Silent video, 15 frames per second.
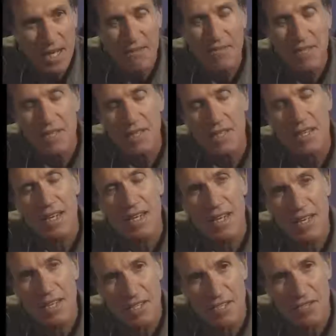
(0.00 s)
Everything
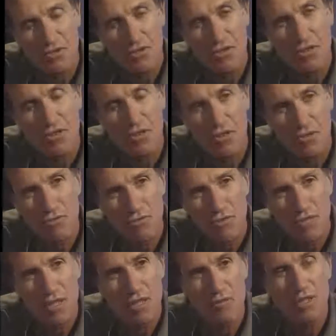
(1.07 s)
directs us to
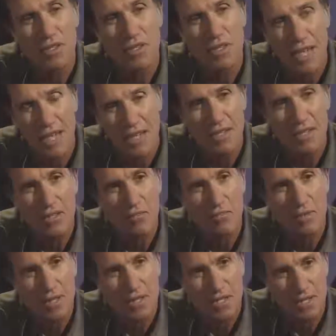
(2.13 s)
conclude that they were tracking the
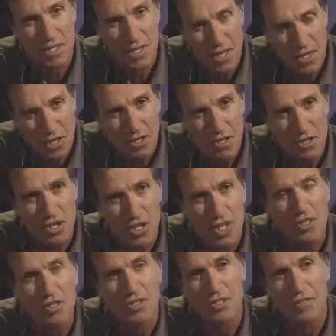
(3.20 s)
precessional
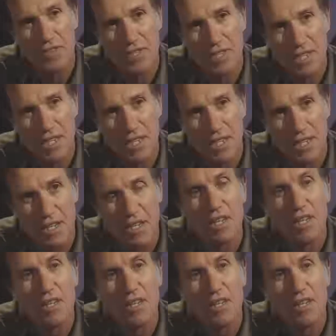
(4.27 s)
changes of the sky.